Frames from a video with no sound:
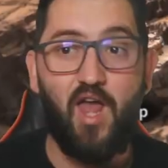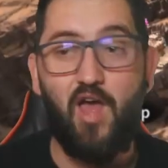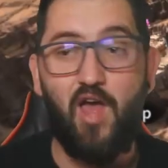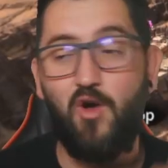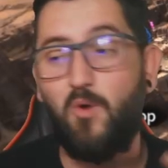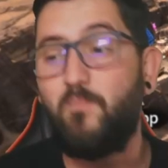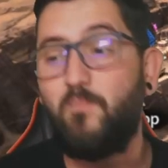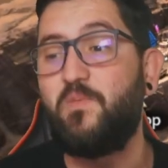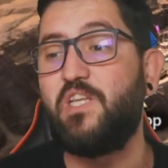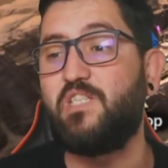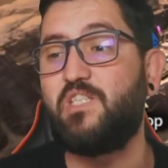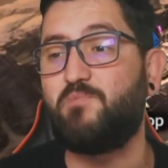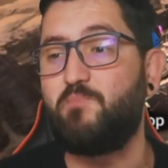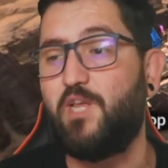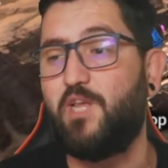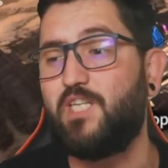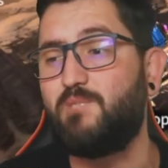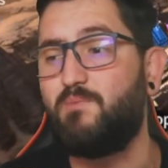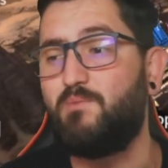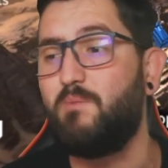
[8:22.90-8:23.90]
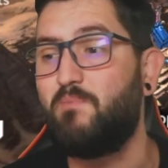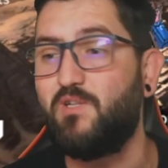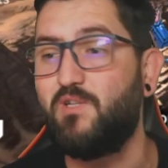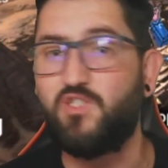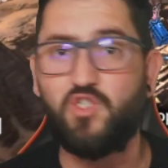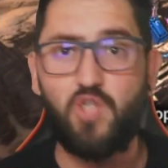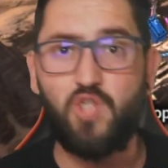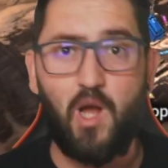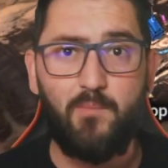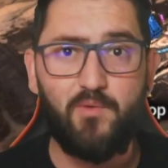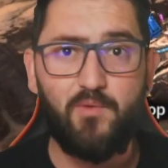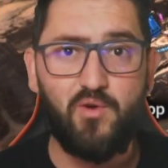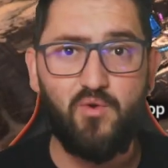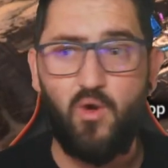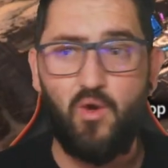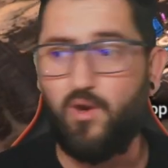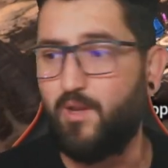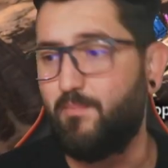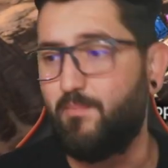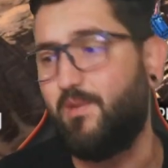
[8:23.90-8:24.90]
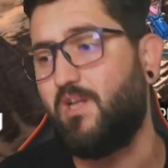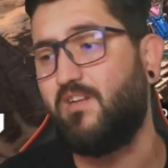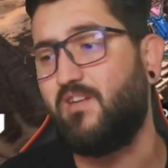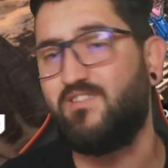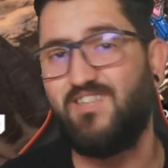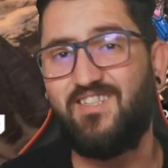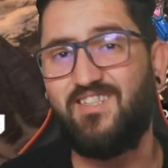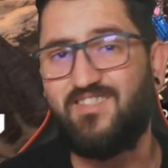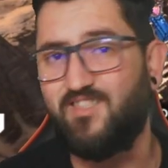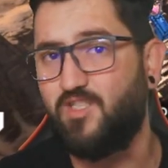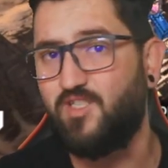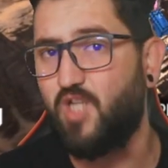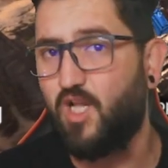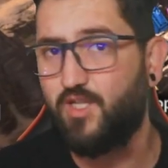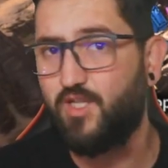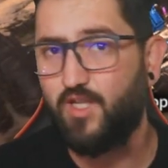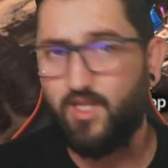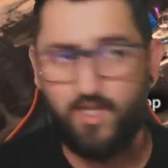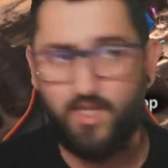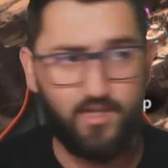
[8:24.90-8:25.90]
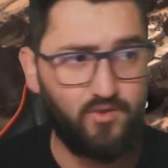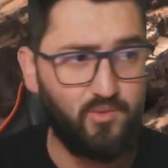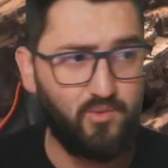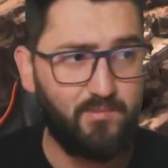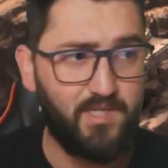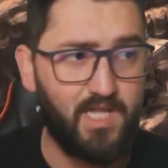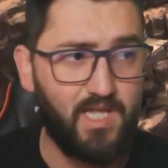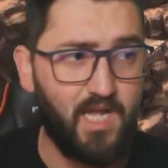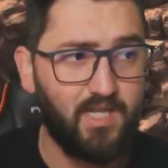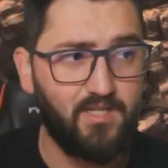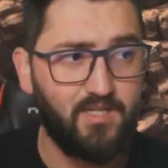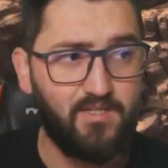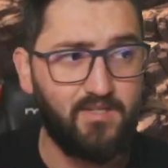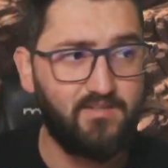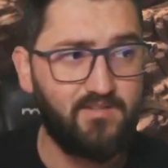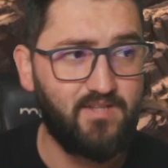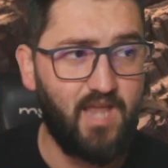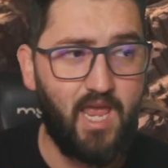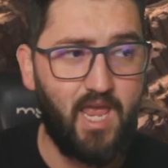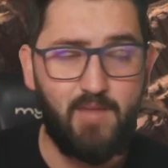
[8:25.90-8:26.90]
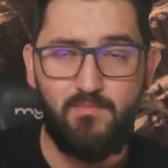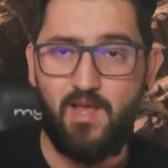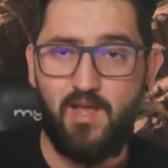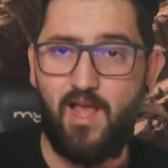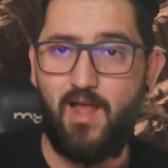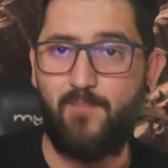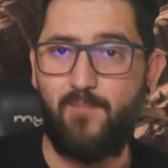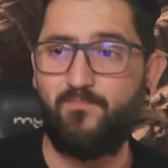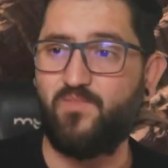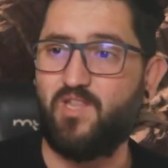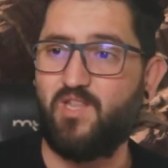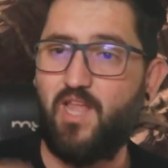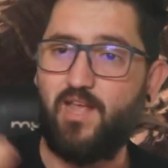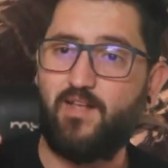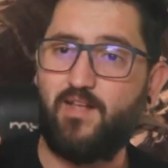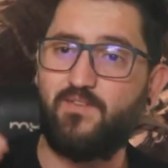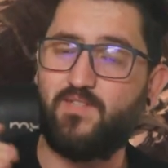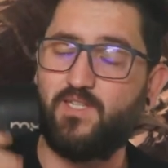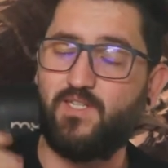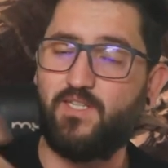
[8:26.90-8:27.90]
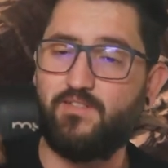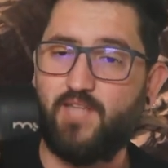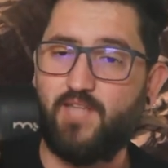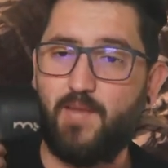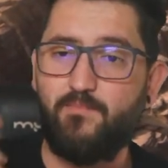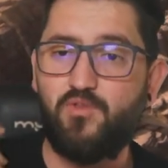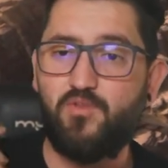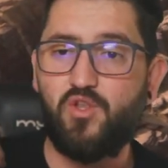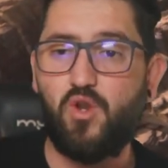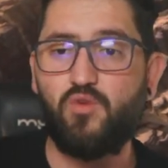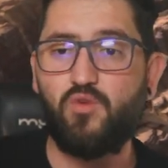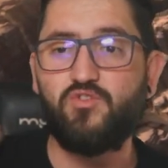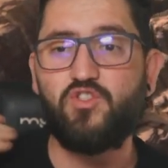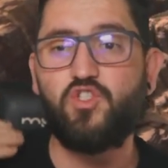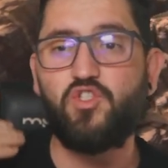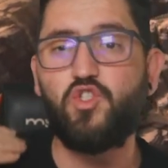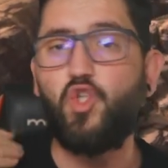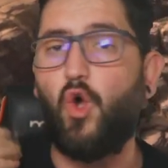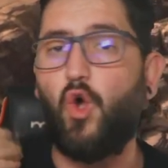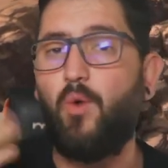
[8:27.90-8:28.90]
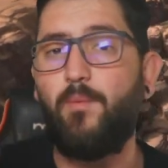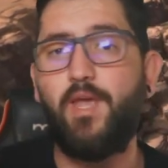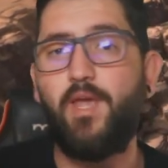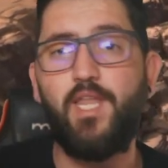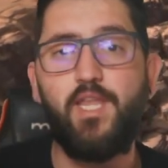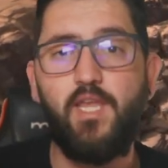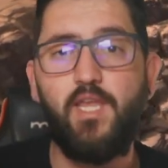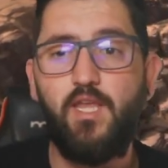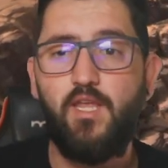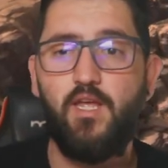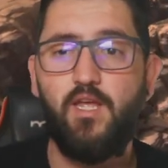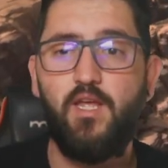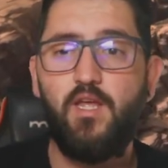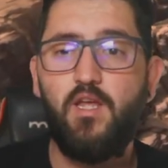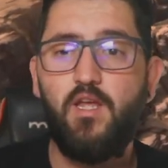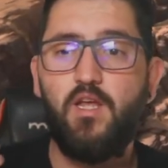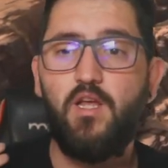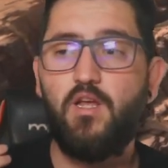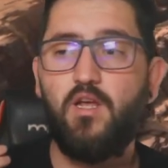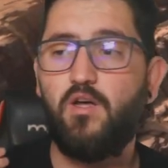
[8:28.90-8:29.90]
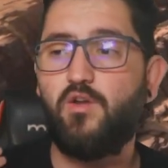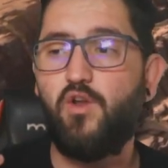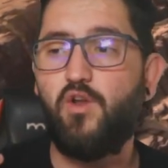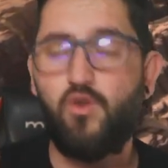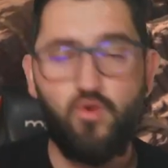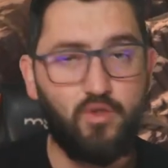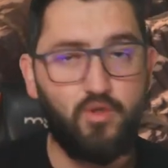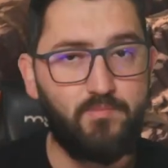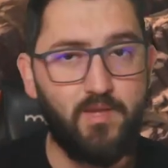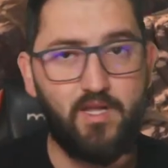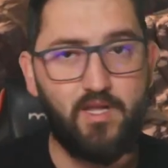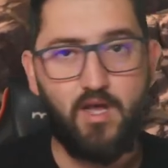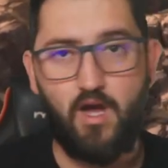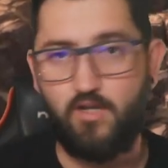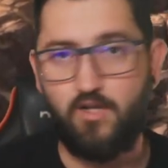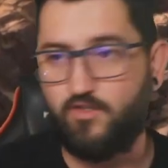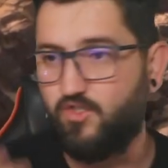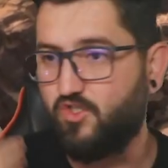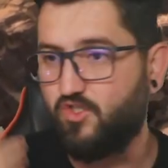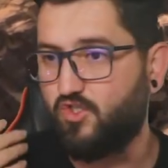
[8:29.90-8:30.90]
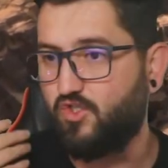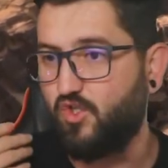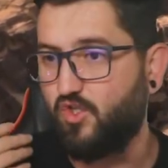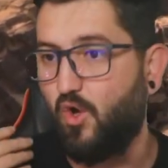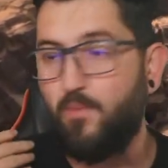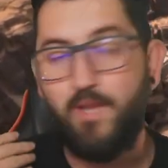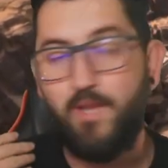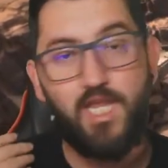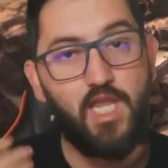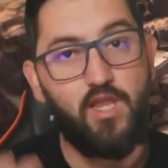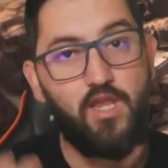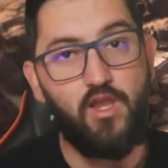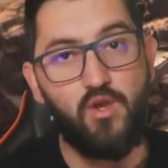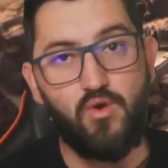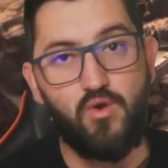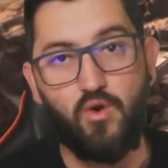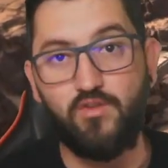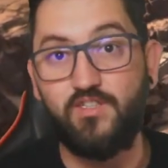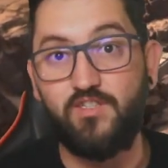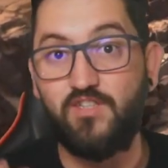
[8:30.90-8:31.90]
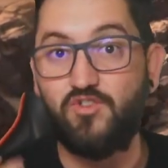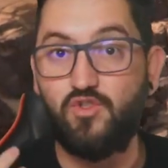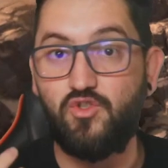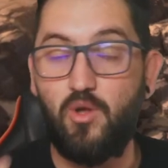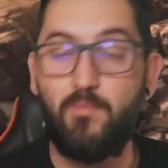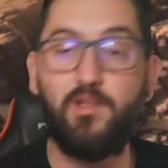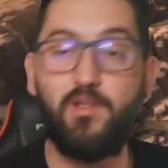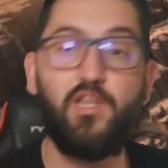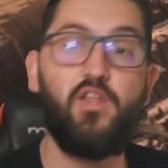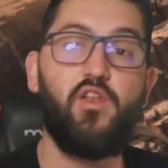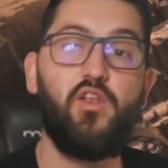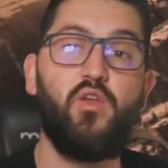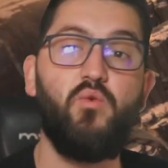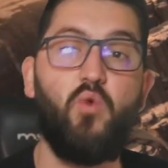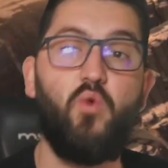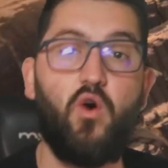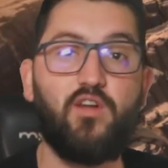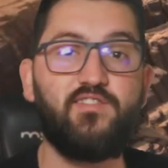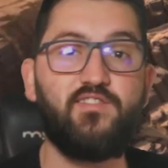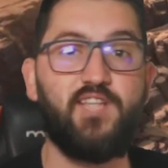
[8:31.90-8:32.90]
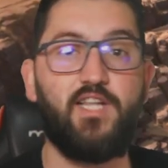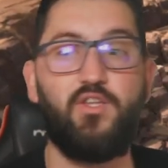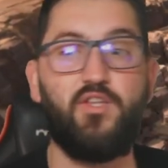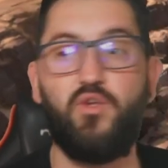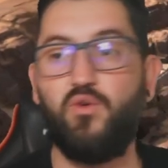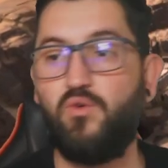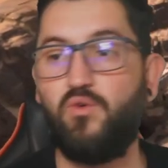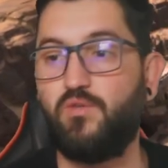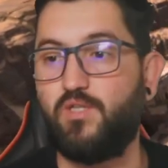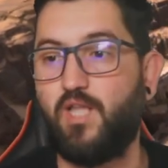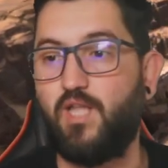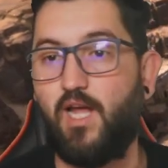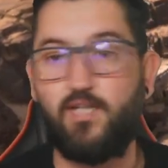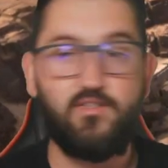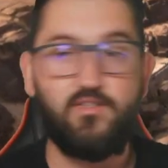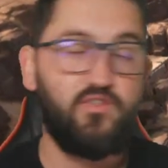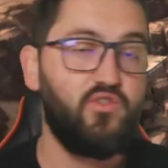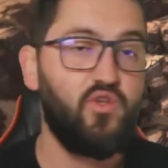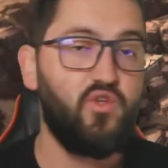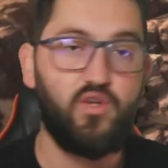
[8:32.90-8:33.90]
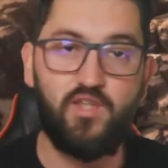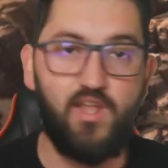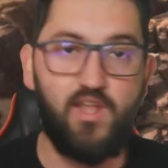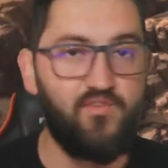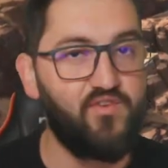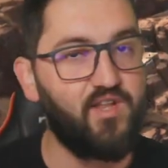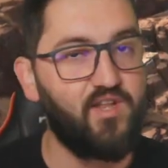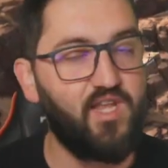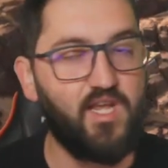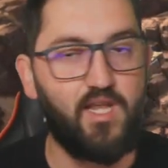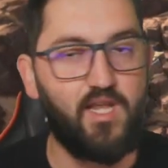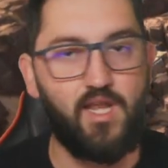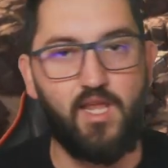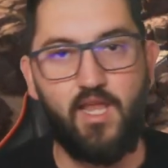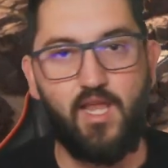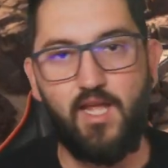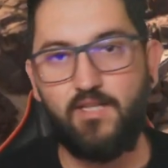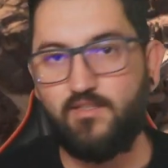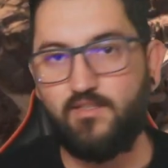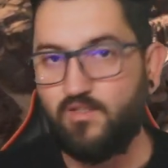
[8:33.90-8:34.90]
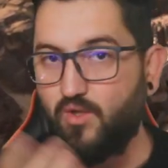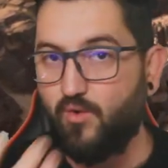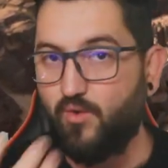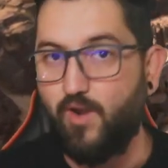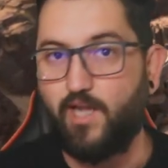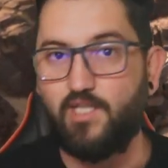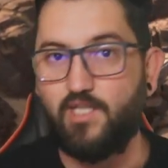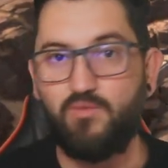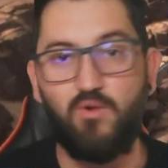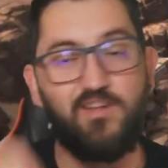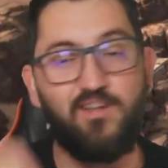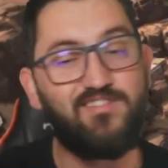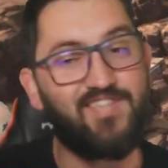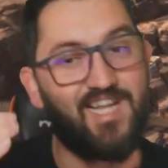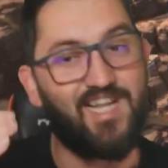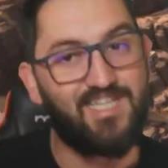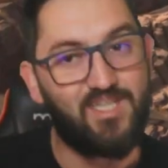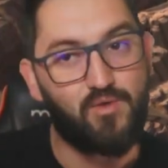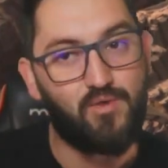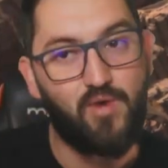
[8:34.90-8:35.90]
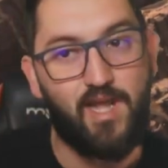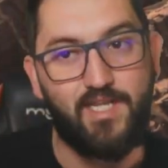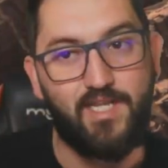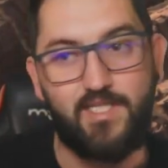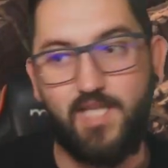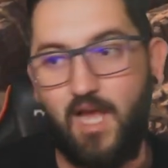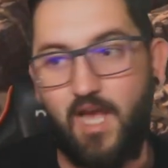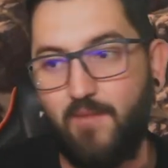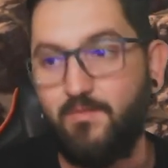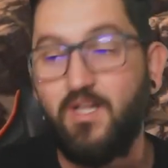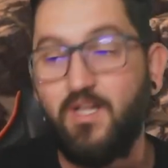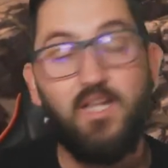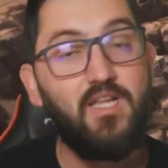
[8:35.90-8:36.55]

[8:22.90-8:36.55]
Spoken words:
I hope this makes people stop rerolling, because it's not the thing to be done in this game. And like I said, this game throws so many recruitment cards, so many heroes, and so many rewards at you that you're definitely gonna get the right ones at the right time.